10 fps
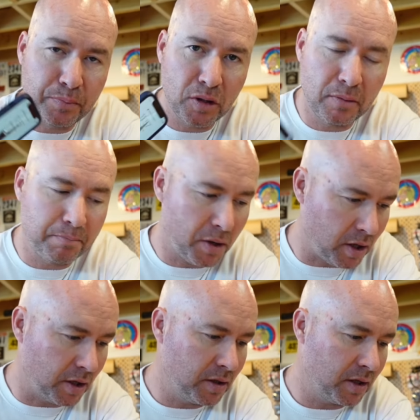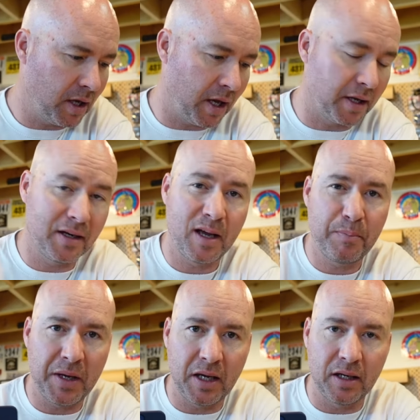per part, and I
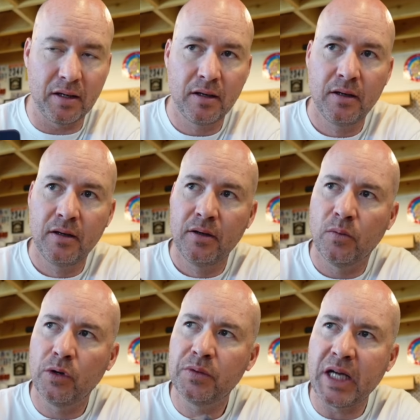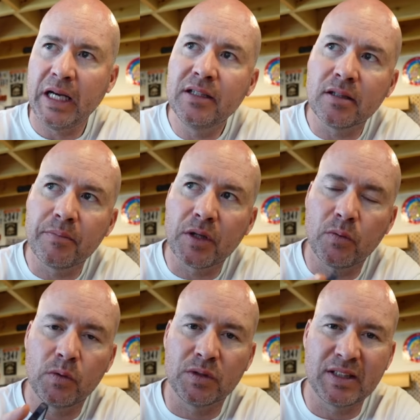paid, one was 80 something,
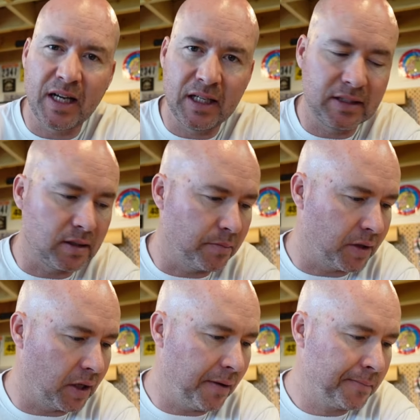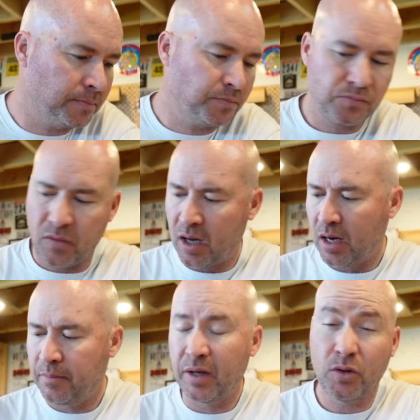one was 90 something.
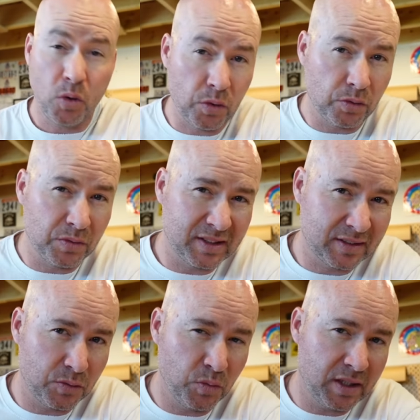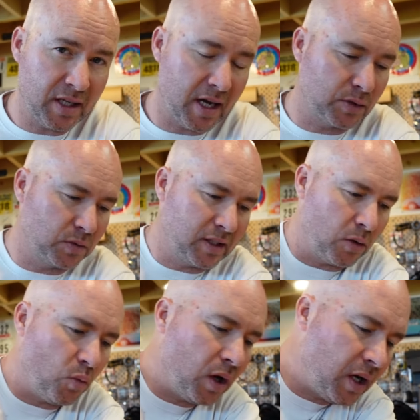My total was, with tax, was like
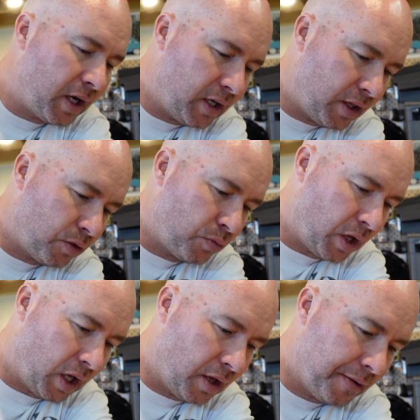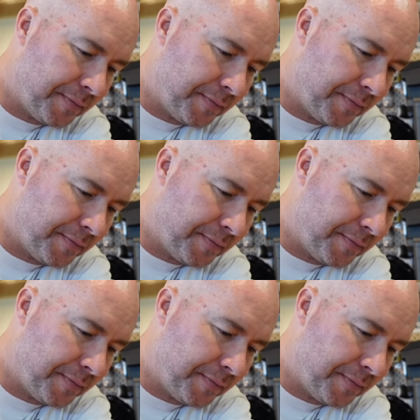$193.